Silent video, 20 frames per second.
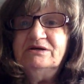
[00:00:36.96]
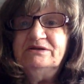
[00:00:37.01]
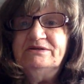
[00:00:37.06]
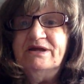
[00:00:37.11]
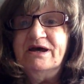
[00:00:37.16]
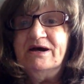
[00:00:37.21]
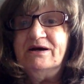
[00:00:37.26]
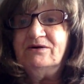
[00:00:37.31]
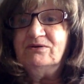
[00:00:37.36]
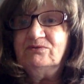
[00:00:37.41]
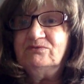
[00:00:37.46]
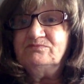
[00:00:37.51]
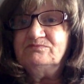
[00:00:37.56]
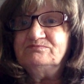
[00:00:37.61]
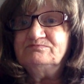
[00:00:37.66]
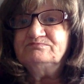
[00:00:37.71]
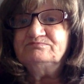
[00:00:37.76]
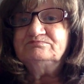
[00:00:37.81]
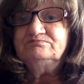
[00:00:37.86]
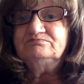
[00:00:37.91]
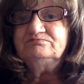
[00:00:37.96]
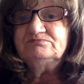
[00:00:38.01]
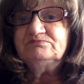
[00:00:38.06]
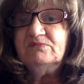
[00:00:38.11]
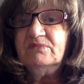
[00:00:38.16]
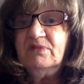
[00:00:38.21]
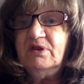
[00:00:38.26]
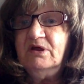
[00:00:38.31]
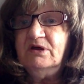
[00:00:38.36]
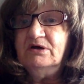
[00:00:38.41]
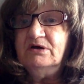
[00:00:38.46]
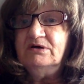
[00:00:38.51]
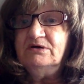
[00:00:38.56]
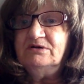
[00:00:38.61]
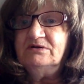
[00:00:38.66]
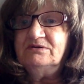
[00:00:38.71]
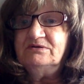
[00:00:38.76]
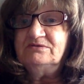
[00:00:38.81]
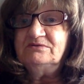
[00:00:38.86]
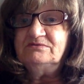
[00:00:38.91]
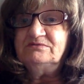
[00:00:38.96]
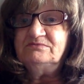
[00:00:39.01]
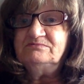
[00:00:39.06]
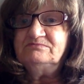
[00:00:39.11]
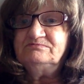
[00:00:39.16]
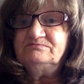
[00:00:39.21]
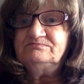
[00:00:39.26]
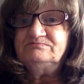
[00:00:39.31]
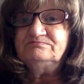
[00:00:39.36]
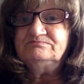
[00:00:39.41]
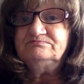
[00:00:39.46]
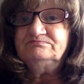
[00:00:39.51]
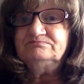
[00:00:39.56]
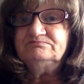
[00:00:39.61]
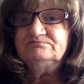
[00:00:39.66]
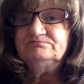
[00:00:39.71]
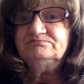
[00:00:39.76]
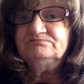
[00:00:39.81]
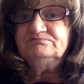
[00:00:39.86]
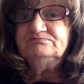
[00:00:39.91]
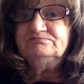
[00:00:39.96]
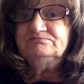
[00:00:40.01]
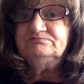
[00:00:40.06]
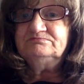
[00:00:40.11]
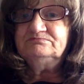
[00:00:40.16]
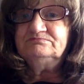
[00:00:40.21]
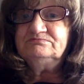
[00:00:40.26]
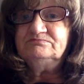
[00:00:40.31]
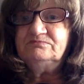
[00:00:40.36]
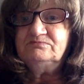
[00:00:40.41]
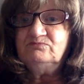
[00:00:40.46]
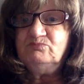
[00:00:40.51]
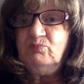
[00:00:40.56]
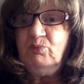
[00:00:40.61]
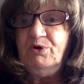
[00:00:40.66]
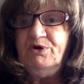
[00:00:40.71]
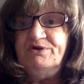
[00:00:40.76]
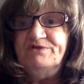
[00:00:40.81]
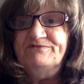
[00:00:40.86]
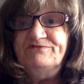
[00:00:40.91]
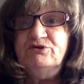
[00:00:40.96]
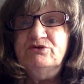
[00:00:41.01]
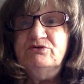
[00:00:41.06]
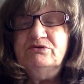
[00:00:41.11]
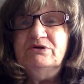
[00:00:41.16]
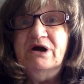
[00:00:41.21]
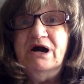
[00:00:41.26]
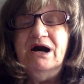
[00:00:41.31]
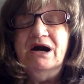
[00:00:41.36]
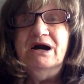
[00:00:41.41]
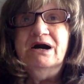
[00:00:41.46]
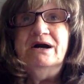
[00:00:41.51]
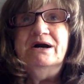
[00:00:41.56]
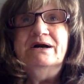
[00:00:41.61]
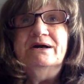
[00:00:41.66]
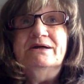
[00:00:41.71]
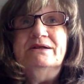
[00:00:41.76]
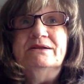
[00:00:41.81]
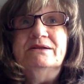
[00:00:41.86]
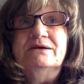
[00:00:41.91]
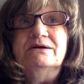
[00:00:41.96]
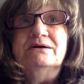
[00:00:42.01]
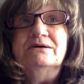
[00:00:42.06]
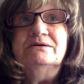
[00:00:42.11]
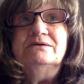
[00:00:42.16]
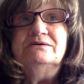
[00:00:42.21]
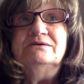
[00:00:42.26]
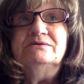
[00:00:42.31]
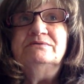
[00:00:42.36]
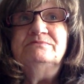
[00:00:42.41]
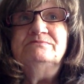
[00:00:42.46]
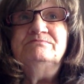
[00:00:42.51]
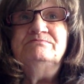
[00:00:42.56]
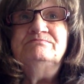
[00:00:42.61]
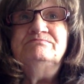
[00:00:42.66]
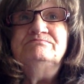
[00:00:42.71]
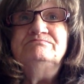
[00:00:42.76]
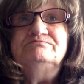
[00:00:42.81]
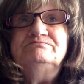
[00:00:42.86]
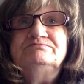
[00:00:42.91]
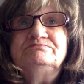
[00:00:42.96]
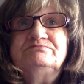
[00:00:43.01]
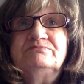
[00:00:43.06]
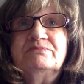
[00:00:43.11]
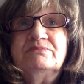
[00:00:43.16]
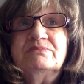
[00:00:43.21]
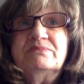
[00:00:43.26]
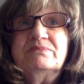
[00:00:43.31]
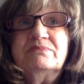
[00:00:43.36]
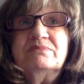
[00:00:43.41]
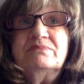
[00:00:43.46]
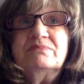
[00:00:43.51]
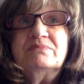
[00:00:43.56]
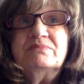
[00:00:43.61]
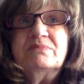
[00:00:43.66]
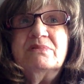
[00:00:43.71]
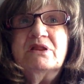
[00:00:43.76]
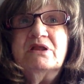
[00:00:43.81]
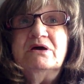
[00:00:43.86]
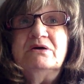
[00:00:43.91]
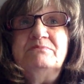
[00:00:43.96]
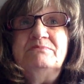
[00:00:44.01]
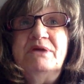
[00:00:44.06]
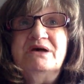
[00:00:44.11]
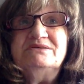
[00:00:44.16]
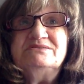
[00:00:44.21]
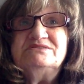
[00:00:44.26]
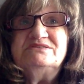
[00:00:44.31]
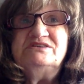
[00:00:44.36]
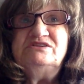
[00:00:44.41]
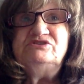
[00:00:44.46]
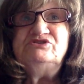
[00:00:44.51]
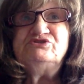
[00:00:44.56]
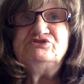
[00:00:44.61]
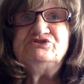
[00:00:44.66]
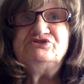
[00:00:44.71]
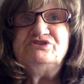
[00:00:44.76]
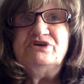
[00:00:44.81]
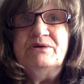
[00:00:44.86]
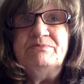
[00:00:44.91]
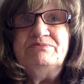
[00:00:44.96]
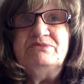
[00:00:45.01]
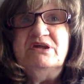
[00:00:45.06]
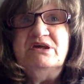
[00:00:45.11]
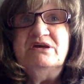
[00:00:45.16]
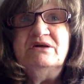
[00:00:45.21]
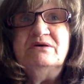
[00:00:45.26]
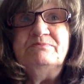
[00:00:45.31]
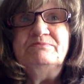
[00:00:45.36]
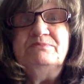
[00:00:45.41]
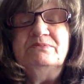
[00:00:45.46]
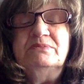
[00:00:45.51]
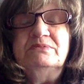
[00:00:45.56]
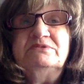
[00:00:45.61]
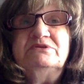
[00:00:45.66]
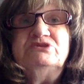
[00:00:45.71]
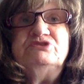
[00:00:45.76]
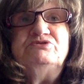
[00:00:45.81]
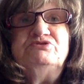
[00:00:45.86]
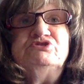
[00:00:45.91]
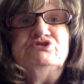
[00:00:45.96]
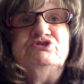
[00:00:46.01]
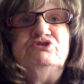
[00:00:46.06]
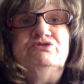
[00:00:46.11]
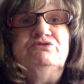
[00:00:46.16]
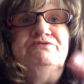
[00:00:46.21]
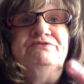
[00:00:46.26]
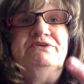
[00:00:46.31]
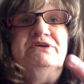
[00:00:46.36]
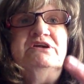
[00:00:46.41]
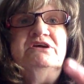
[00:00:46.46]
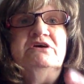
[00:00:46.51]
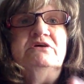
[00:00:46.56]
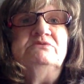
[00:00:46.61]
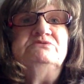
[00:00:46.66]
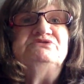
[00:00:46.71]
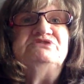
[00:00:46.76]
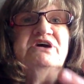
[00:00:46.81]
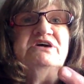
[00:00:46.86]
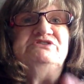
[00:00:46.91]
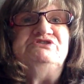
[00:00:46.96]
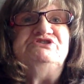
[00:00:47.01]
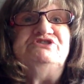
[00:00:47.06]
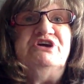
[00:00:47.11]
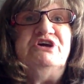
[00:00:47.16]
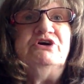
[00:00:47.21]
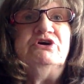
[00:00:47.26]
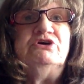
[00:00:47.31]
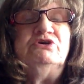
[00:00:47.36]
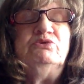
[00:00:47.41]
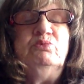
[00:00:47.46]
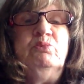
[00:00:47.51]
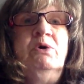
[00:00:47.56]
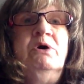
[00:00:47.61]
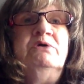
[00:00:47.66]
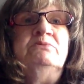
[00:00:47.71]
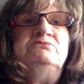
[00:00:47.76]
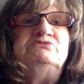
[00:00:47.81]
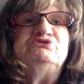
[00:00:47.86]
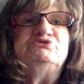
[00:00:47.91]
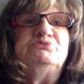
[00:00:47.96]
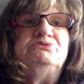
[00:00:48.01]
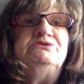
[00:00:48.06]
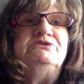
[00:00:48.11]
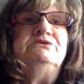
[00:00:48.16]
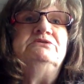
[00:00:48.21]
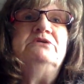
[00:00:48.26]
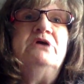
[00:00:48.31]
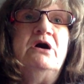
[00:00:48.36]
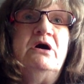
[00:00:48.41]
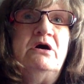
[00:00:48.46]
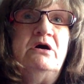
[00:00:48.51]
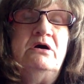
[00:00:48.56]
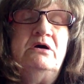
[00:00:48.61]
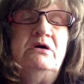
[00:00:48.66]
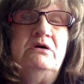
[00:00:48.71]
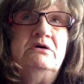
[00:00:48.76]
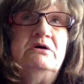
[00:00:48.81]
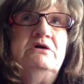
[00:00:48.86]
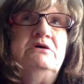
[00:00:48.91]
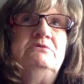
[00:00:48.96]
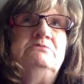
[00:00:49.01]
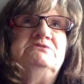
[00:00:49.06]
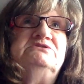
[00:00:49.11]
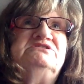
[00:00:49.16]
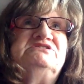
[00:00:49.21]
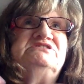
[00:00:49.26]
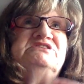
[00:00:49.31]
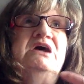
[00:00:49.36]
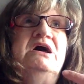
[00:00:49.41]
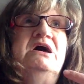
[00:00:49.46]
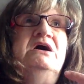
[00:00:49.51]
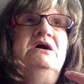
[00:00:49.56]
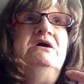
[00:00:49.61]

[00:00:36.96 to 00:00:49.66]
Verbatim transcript: Now, um, one of you got um, a message or something. The two videos I shared, one was real long. It was